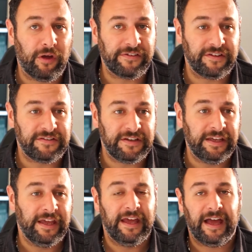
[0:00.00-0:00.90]

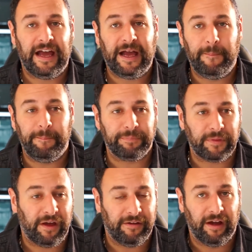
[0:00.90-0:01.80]
licensing,
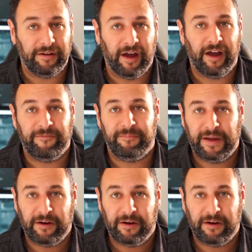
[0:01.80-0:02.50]
I've